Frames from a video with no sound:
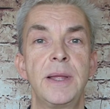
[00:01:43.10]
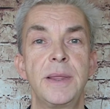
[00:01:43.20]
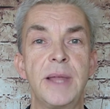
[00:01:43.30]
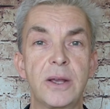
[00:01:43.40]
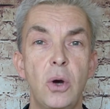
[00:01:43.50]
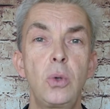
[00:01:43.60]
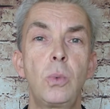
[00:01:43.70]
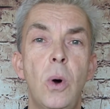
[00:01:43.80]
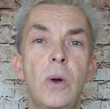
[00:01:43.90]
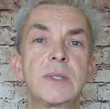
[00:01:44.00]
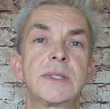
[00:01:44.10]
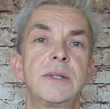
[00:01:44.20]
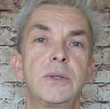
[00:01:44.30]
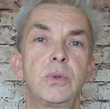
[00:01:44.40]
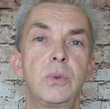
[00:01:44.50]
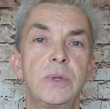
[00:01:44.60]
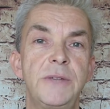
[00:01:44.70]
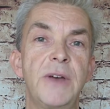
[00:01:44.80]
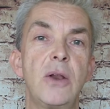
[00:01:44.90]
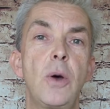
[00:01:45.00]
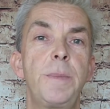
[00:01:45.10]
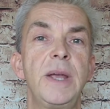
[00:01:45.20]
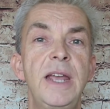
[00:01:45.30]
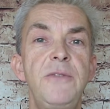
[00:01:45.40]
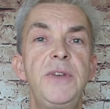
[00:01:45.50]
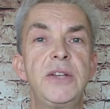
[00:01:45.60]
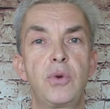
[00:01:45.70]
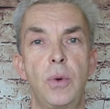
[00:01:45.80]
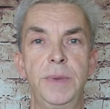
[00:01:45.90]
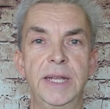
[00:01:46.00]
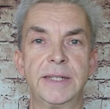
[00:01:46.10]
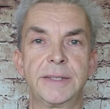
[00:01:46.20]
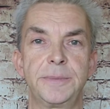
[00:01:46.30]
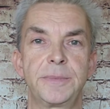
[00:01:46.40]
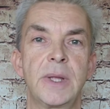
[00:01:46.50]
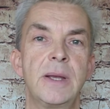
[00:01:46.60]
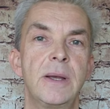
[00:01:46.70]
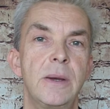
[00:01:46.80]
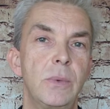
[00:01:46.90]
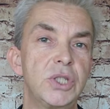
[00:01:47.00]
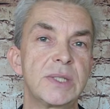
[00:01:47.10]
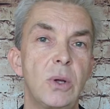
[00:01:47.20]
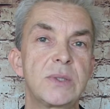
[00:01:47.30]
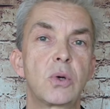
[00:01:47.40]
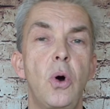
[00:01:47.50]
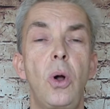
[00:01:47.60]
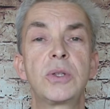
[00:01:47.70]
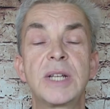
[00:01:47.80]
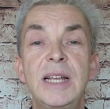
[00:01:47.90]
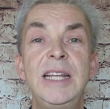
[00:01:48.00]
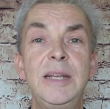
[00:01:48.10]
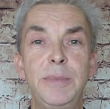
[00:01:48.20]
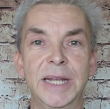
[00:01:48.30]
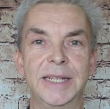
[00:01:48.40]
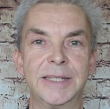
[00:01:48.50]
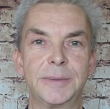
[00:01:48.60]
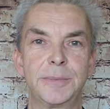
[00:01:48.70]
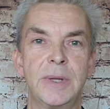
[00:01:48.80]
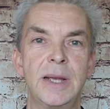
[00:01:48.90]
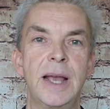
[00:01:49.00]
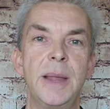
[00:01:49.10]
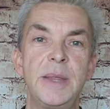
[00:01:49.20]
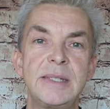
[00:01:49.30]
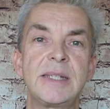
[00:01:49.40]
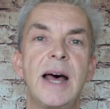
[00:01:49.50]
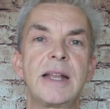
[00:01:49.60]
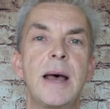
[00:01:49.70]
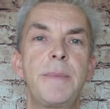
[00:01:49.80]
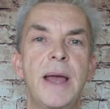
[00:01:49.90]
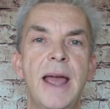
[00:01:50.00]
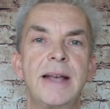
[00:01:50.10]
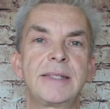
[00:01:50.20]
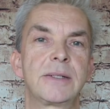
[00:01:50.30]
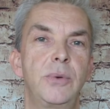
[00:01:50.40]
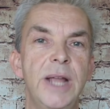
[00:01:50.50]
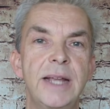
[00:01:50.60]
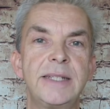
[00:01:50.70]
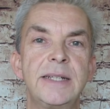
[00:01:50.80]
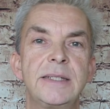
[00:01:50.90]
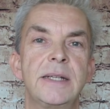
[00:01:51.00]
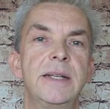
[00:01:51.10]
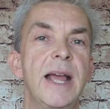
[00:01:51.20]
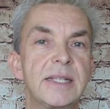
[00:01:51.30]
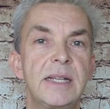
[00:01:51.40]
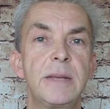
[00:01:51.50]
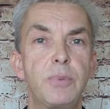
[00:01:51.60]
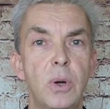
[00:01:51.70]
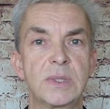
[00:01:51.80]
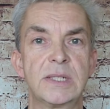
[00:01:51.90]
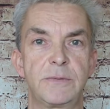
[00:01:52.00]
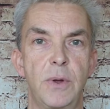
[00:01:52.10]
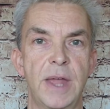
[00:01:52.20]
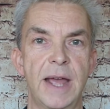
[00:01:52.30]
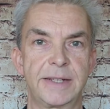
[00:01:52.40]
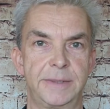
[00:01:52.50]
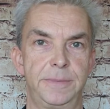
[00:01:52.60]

Their goal was to develop in vitro meat, which is also called clean meat. And this startup has created an excellent process for that.